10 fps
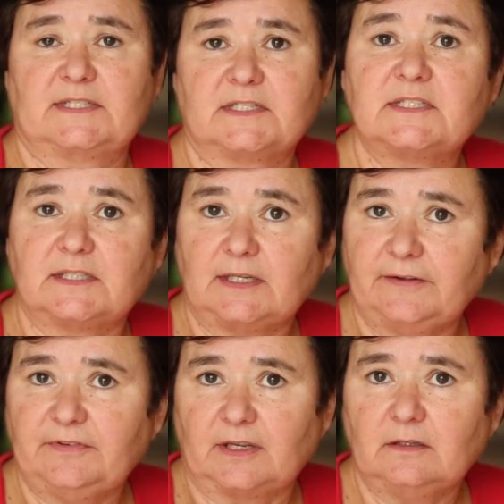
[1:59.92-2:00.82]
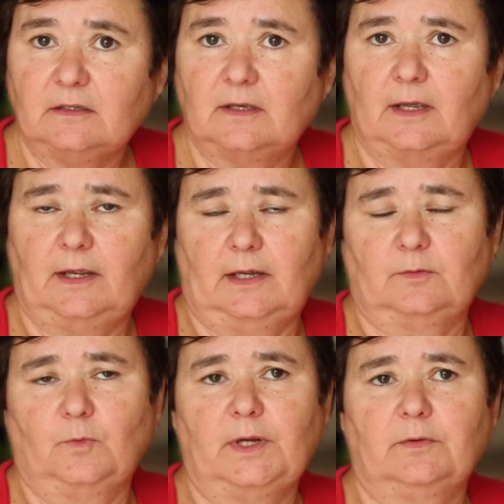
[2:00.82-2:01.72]
assisted living, mm -hmm.
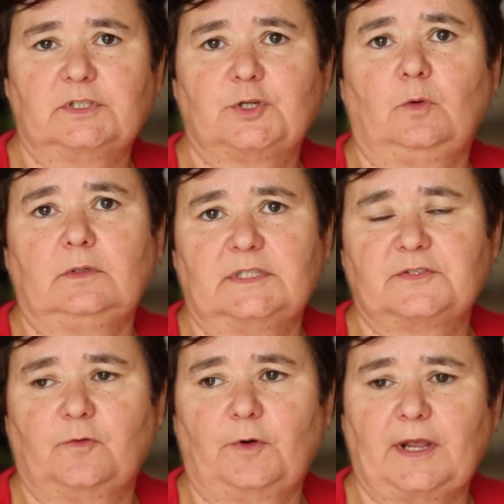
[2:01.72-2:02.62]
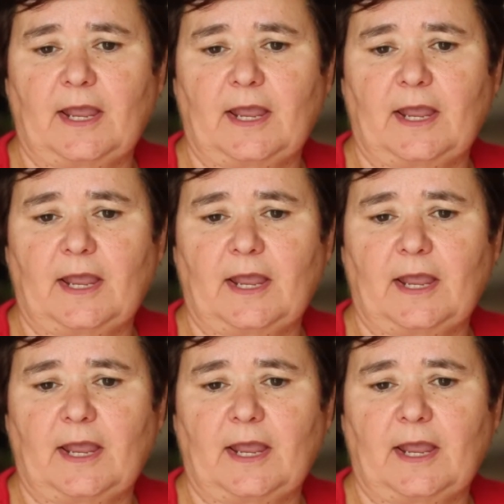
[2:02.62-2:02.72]
and we were told it's four to